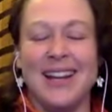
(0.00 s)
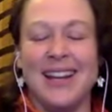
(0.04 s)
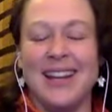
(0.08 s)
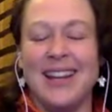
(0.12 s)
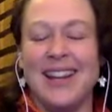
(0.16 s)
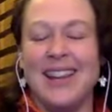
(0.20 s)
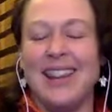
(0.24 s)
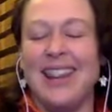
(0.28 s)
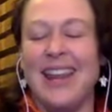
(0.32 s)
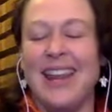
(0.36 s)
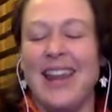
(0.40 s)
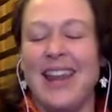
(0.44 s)

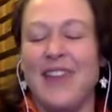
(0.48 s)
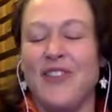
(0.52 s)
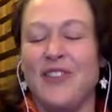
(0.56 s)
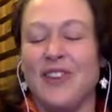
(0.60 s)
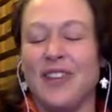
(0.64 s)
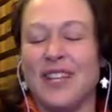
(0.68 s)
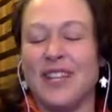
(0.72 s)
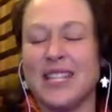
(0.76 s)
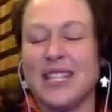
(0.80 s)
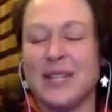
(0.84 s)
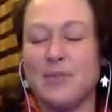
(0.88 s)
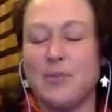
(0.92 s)
life
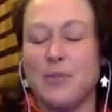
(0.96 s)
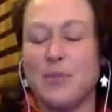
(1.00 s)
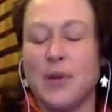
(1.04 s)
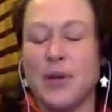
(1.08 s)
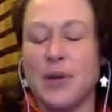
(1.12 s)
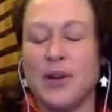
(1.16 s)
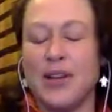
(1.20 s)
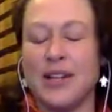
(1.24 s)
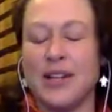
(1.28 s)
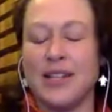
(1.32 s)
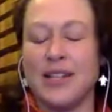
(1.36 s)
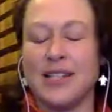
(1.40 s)

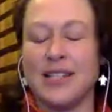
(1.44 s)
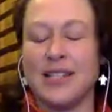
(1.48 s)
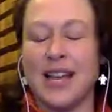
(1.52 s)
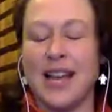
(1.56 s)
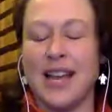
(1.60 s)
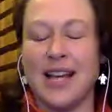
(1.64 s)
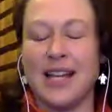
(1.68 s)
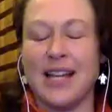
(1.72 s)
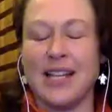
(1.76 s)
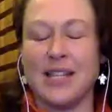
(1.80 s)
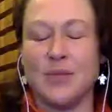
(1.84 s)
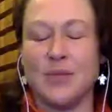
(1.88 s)
experience
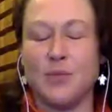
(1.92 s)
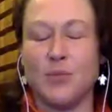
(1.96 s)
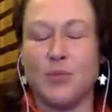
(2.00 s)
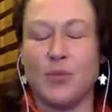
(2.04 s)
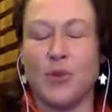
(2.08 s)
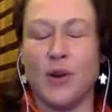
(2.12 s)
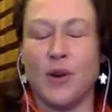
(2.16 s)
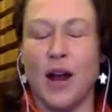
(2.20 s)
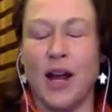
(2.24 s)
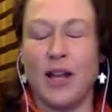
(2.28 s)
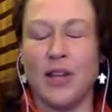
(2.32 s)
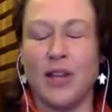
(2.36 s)
that has
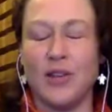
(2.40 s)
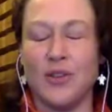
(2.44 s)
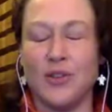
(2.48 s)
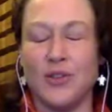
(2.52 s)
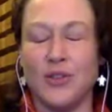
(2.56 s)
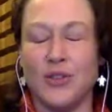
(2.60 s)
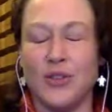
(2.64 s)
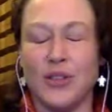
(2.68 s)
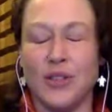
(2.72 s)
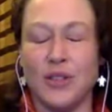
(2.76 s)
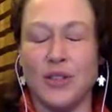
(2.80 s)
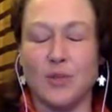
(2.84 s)
brought you
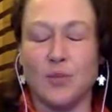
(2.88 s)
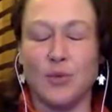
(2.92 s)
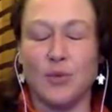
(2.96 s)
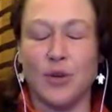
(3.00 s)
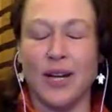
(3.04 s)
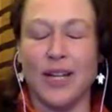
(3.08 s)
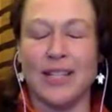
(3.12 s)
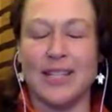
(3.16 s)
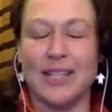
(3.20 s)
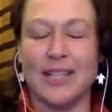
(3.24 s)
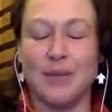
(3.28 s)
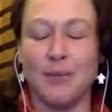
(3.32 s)
to this
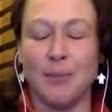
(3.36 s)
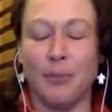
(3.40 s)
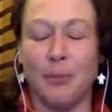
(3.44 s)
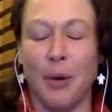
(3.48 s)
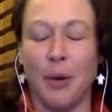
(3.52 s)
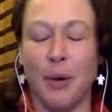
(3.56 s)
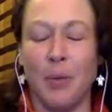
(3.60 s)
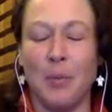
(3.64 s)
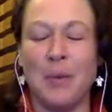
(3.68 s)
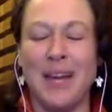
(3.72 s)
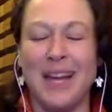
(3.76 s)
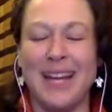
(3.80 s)
present
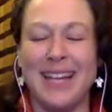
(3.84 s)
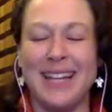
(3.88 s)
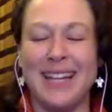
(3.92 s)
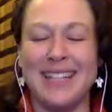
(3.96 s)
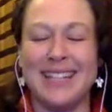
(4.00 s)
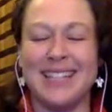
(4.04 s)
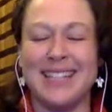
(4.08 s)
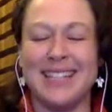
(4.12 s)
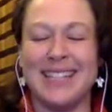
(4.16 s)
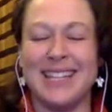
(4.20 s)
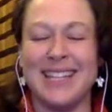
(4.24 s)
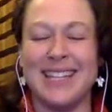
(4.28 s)

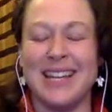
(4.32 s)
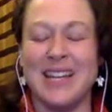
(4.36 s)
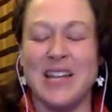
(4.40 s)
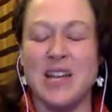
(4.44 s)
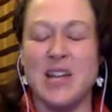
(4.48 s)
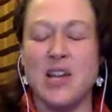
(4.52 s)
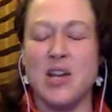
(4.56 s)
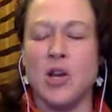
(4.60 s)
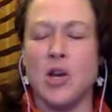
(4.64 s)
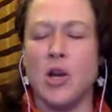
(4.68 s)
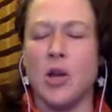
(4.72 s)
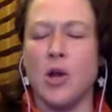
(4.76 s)
moment.
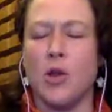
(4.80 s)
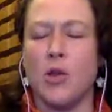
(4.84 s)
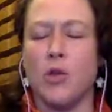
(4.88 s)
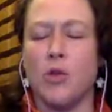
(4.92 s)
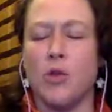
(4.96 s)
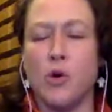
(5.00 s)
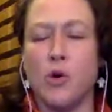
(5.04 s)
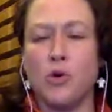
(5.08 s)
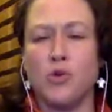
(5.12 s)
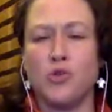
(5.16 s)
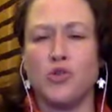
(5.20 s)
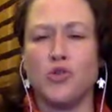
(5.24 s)

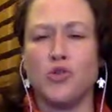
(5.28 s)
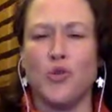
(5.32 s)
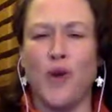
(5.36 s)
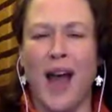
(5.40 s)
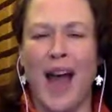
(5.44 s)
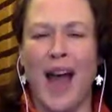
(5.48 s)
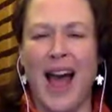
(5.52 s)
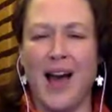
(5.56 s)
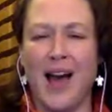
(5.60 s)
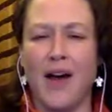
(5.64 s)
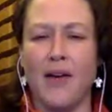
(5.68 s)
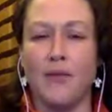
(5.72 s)
Those who
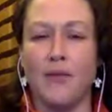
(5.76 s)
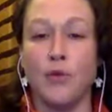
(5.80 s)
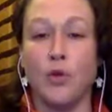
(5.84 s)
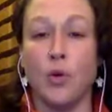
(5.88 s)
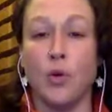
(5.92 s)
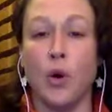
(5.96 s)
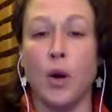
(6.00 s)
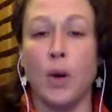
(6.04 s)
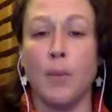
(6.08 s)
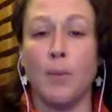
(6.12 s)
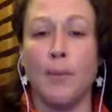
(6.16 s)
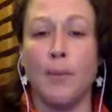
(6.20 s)
have
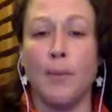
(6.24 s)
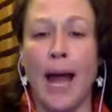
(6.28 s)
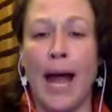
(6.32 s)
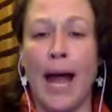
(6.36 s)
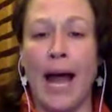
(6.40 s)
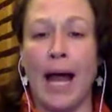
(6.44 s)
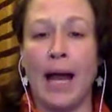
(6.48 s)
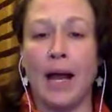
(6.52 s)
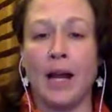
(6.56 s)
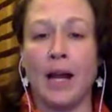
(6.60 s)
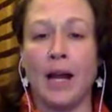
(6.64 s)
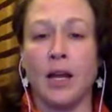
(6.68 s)
your
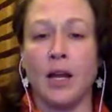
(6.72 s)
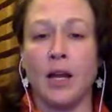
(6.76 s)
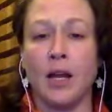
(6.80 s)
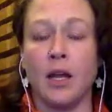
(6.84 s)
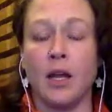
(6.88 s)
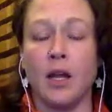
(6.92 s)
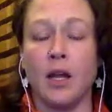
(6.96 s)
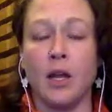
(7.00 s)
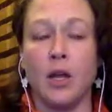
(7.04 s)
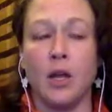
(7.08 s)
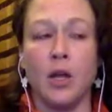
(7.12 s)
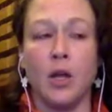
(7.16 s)
back,
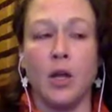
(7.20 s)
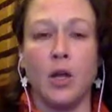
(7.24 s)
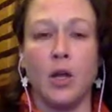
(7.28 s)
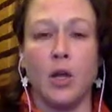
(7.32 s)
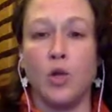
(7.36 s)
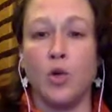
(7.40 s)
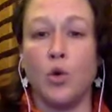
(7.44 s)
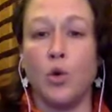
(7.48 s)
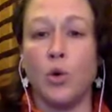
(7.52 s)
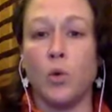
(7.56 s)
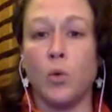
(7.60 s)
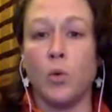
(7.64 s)

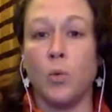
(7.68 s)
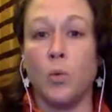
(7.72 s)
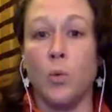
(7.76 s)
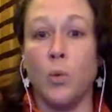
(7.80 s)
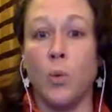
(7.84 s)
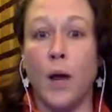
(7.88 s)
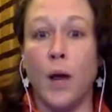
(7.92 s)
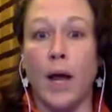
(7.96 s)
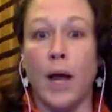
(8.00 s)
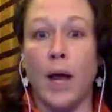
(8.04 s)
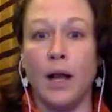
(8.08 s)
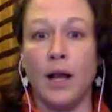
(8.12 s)
your
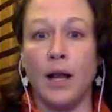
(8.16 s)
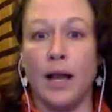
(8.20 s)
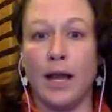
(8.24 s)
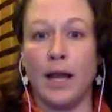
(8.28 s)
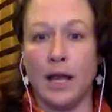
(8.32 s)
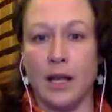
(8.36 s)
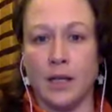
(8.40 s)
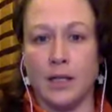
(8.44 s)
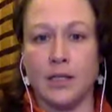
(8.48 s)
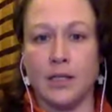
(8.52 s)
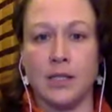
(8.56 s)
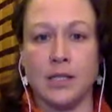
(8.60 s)
well
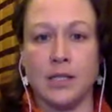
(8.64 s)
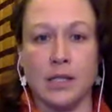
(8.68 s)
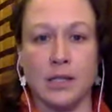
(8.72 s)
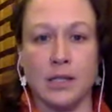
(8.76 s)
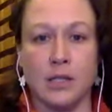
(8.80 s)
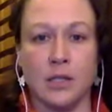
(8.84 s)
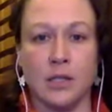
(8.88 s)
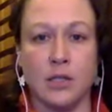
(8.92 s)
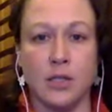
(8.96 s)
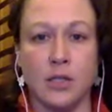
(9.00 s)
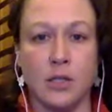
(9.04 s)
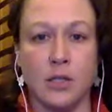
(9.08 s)

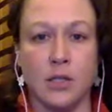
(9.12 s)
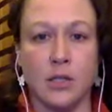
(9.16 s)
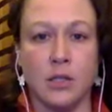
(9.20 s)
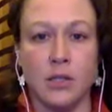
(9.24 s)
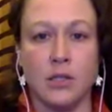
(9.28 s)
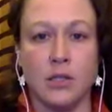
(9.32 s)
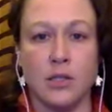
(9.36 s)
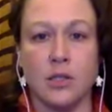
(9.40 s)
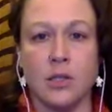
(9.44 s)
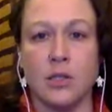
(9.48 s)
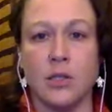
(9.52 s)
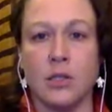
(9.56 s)

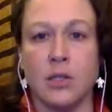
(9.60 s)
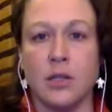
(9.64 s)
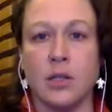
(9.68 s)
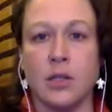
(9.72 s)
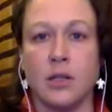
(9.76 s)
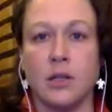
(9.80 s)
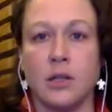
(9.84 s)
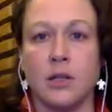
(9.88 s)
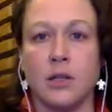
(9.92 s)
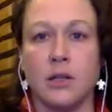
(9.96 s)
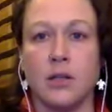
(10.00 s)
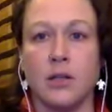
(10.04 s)
ancestors.
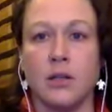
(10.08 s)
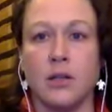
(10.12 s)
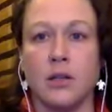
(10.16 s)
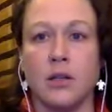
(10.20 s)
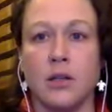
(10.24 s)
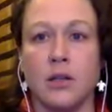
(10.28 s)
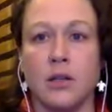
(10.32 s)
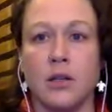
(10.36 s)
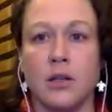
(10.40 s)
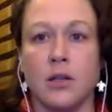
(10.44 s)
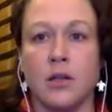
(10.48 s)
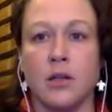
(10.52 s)

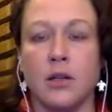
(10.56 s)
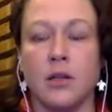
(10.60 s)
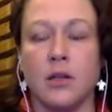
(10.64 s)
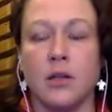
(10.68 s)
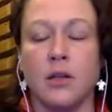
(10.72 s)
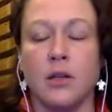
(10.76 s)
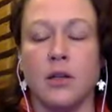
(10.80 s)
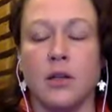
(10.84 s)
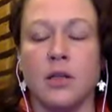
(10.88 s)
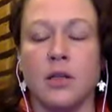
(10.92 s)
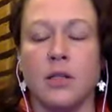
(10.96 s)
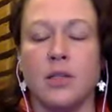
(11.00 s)

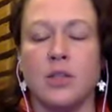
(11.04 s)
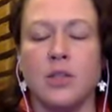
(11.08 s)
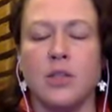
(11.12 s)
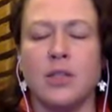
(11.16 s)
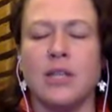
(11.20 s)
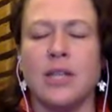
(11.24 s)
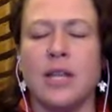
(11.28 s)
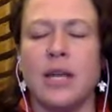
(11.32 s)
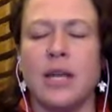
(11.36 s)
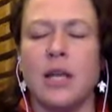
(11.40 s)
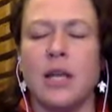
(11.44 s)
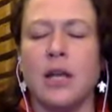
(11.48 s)
Just
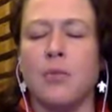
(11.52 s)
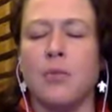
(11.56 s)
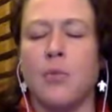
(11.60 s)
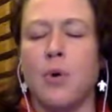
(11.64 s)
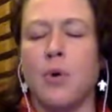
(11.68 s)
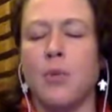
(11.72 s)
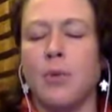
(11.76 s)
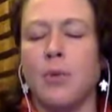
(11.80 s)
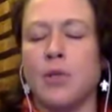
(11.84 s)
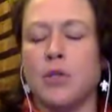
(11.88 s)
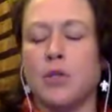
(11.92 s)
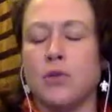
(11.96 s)
taking a
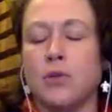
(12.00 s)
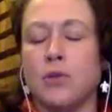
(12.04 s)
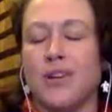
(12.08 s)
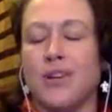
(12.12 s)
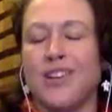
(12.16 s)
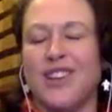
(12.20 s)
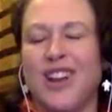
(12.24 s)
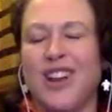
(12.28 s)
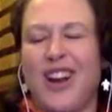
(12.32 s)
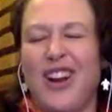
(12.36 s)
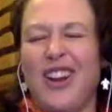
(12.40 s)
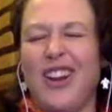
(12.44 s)
moment to
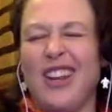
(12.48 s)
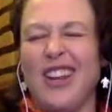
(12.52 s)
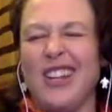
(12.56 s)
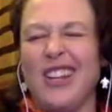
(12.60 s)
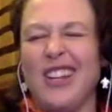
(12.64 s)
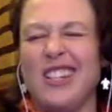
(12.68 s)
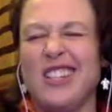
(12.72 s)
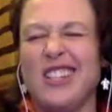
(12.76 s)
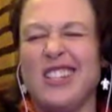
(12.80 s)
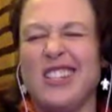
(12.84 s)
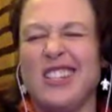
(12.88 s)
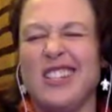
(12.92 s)

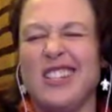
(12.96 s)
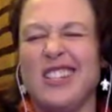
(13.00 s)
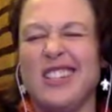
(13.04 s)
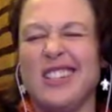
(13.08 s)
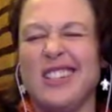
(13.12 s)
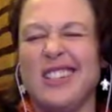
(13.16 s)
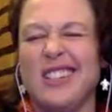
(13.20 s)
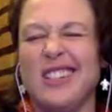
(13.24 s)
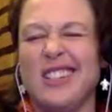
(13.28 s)
acknowledge